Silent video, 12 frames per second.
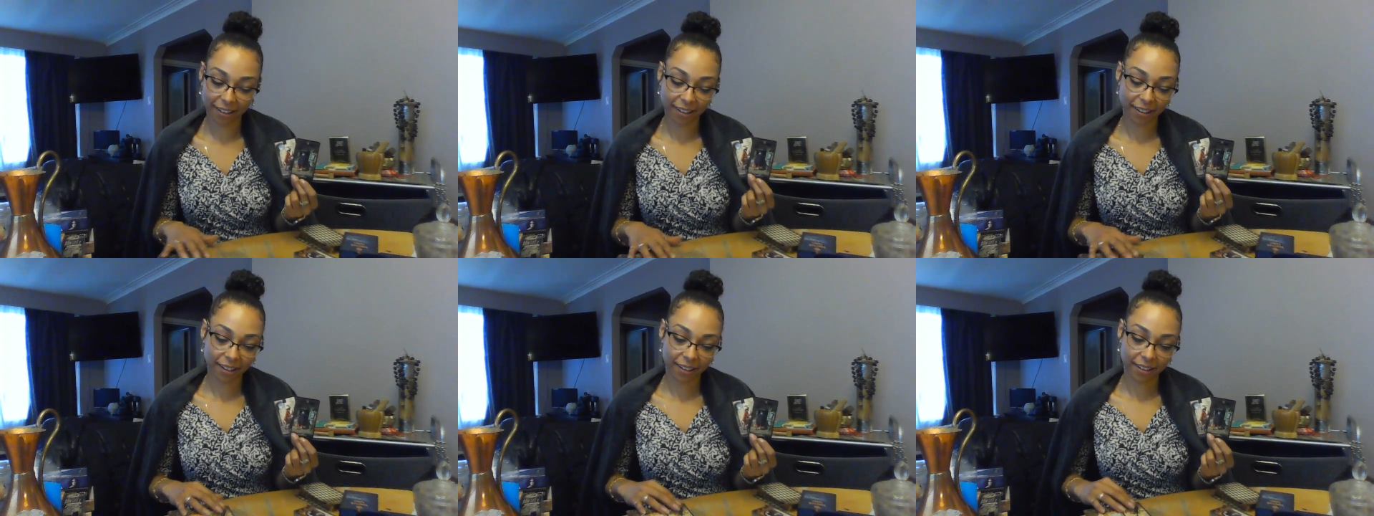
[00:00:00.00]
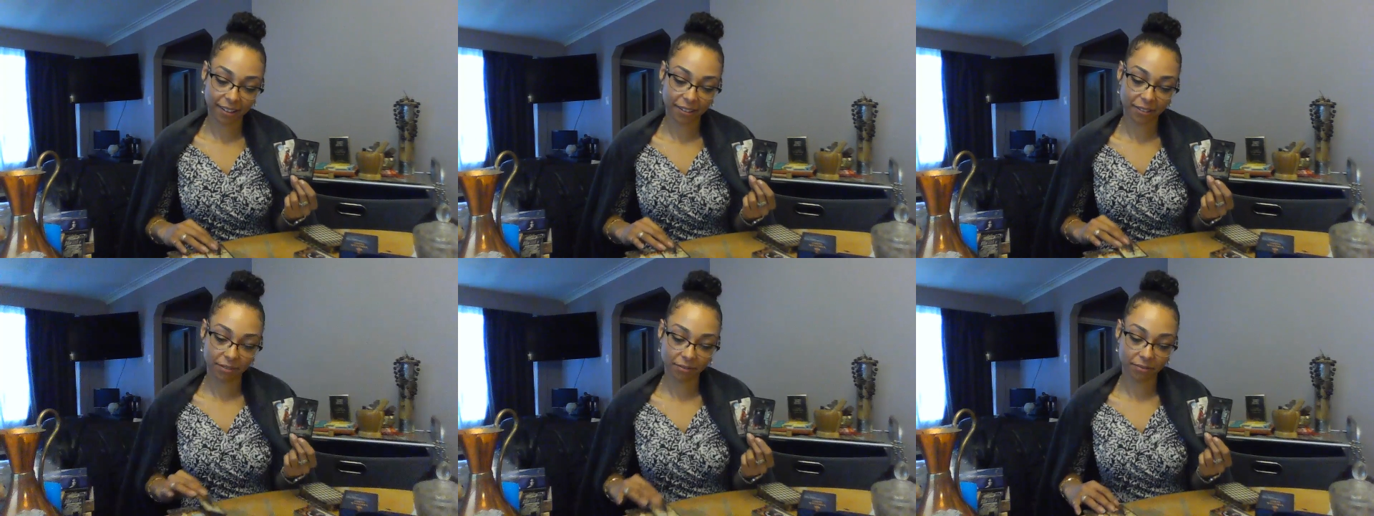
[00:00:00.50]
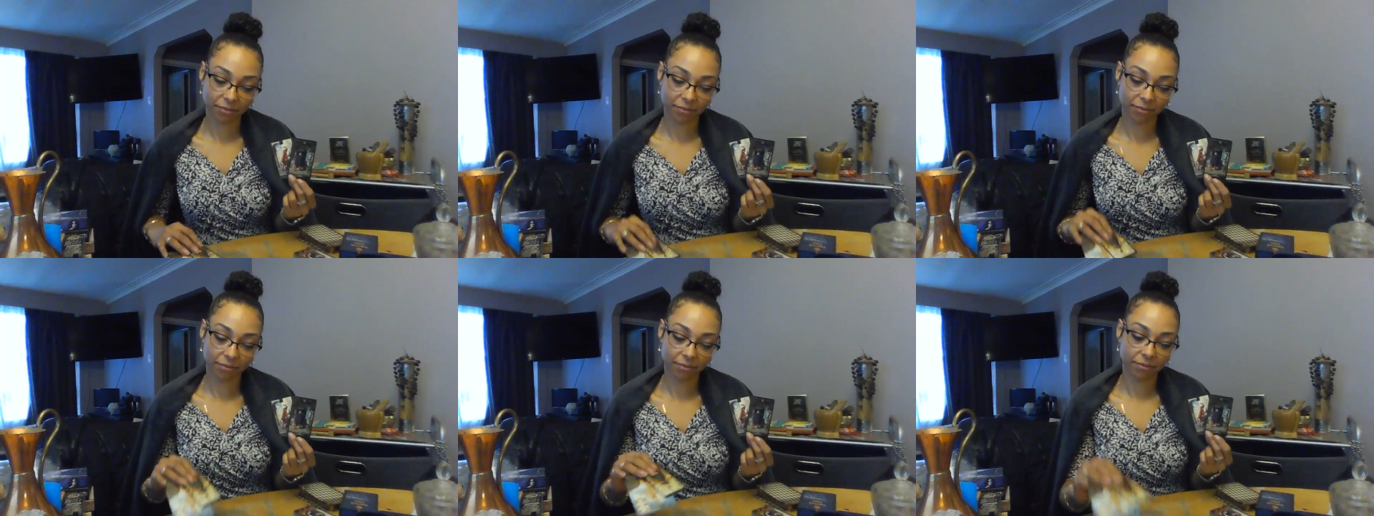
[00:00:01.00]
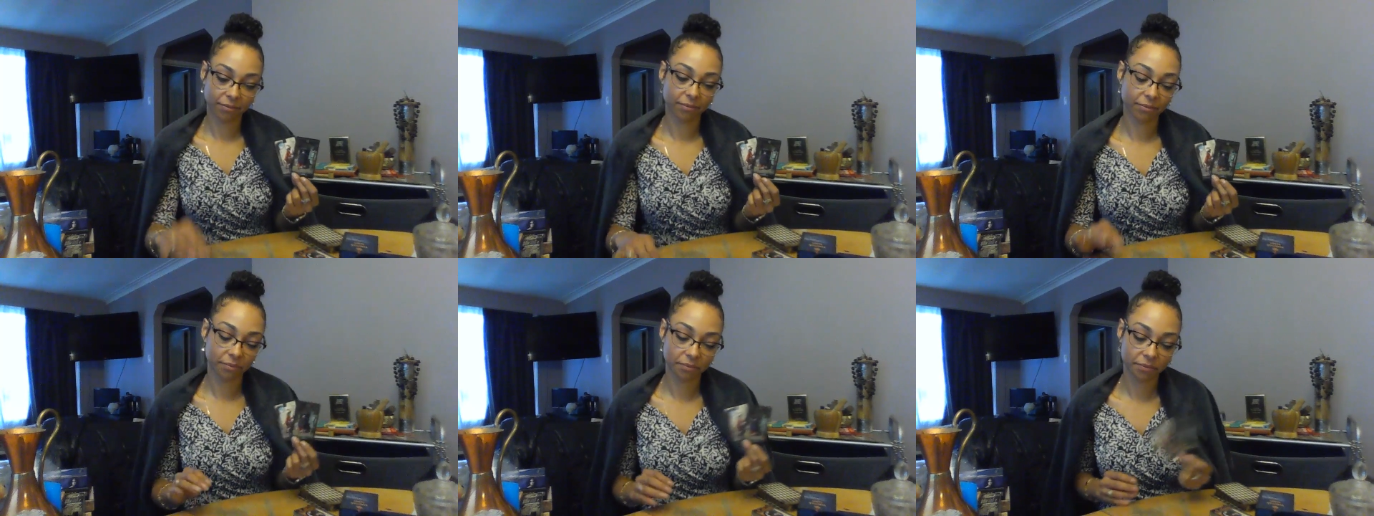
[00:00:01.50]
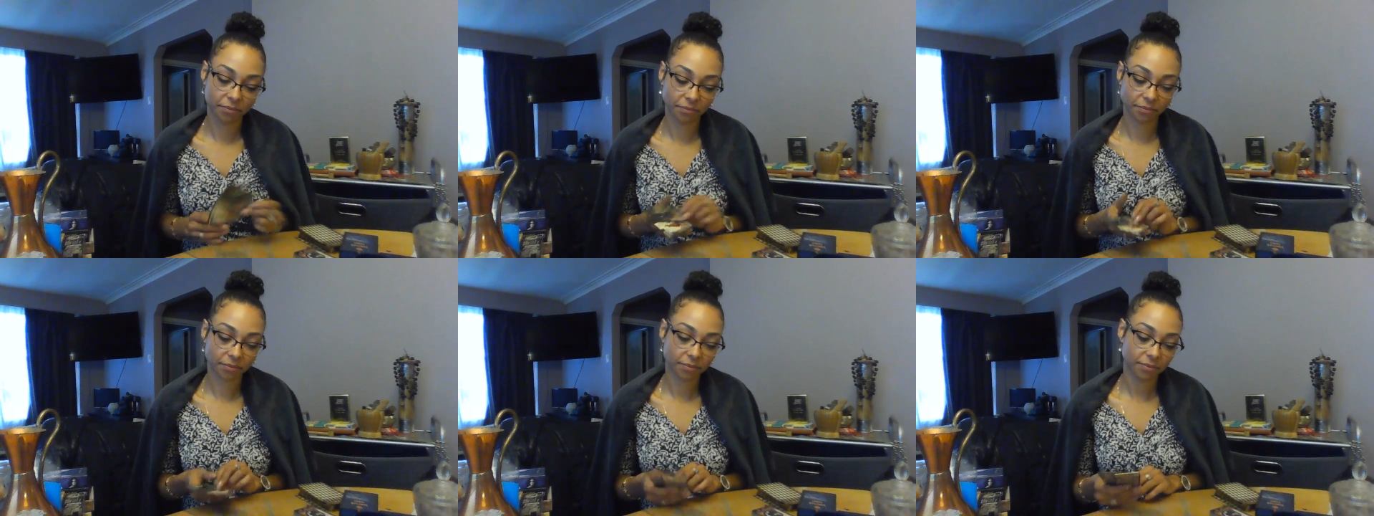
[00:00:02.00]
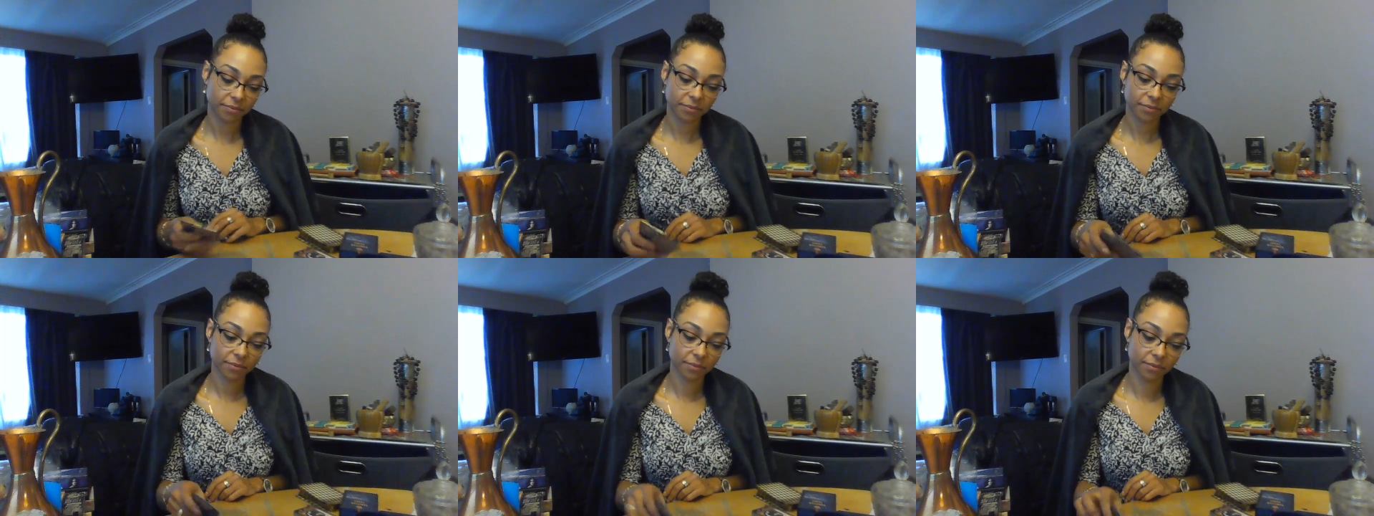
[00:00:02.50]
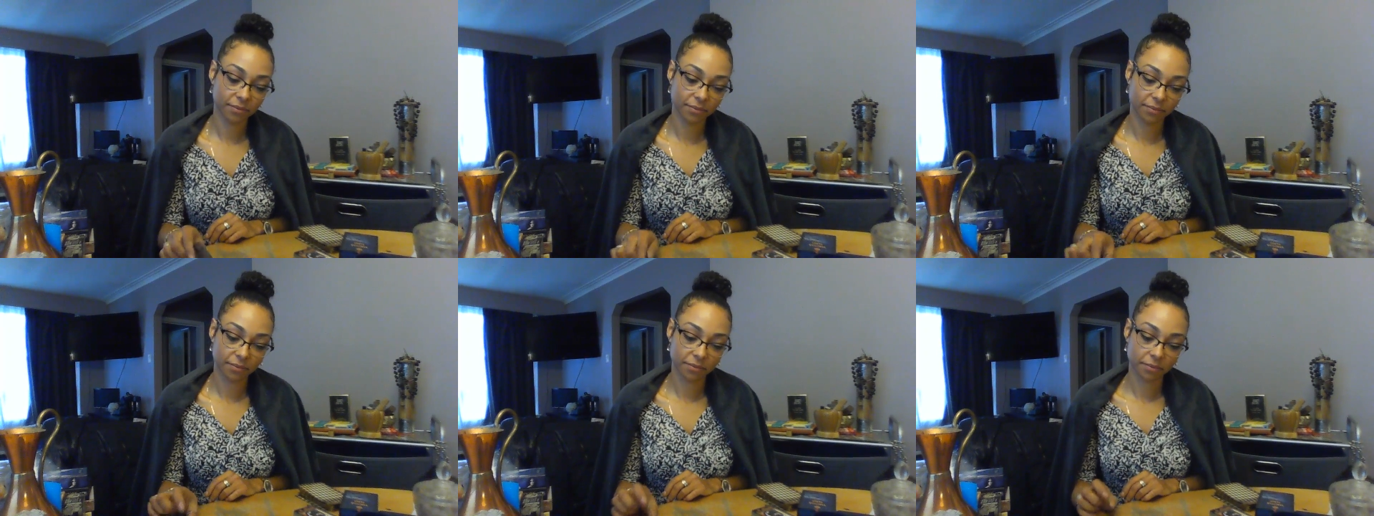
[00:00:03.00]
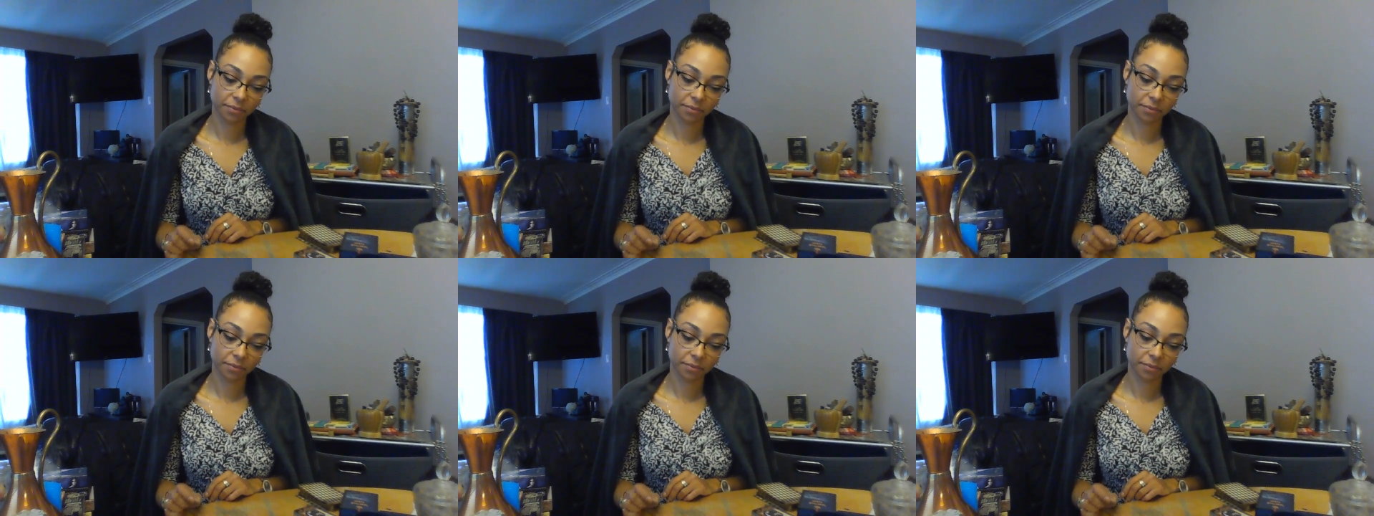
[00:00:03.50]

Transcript: (no one is talking)